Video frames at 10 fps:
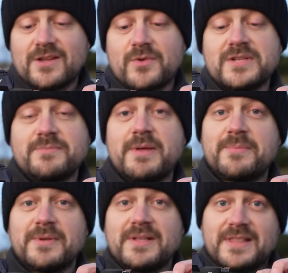crazy
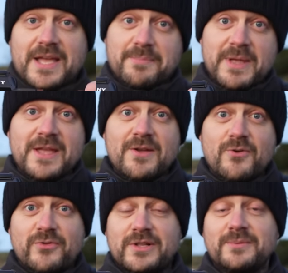people like me
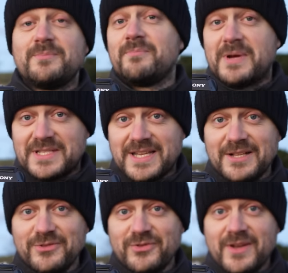who film
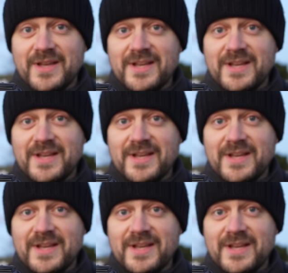myself,